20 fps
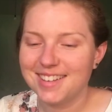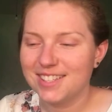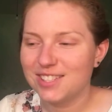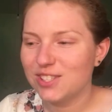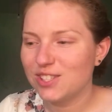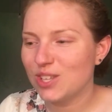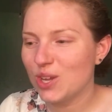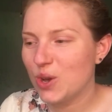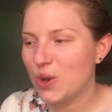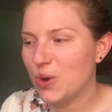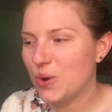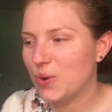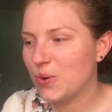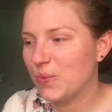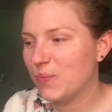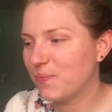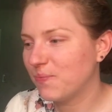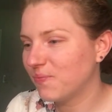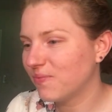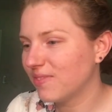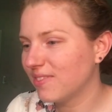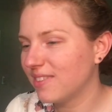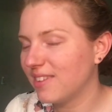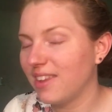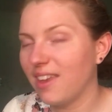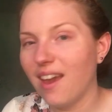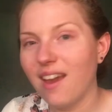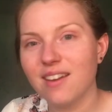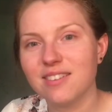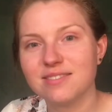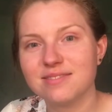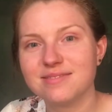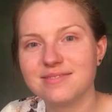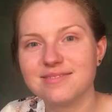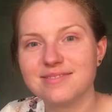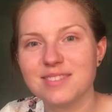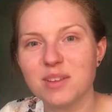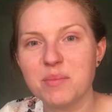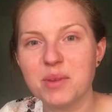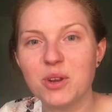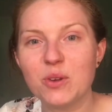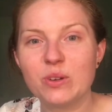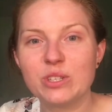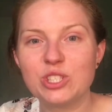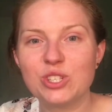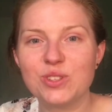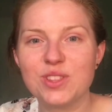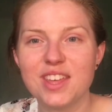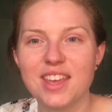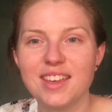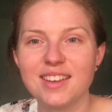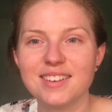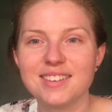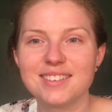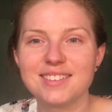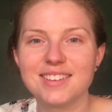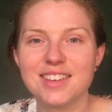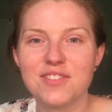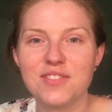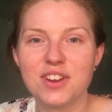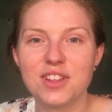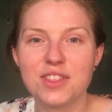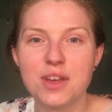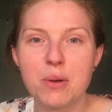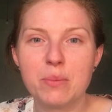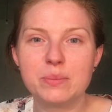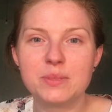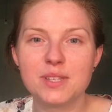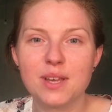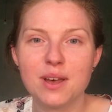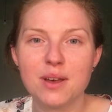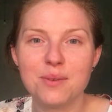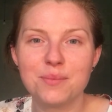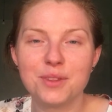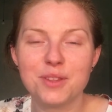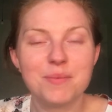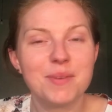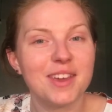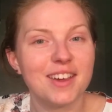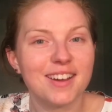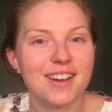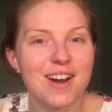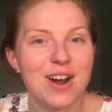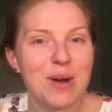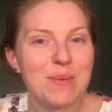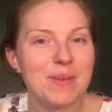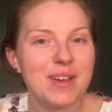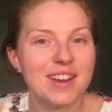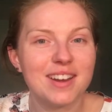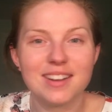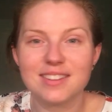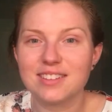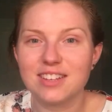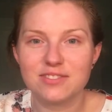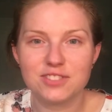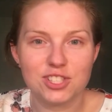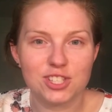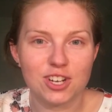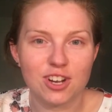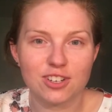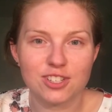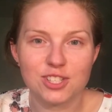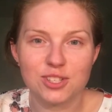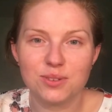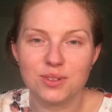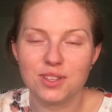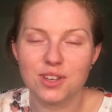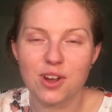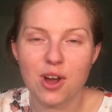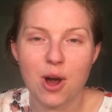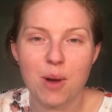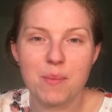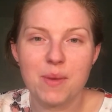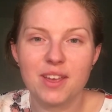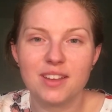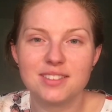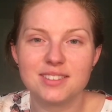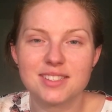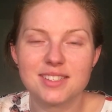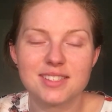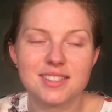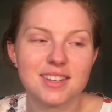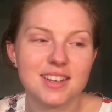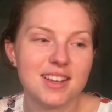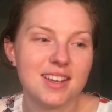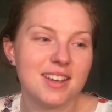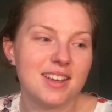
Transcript: So yeah, let me know what you think. Give it a thumbs up, leave me a comment. I'd love to talk to you in the comments.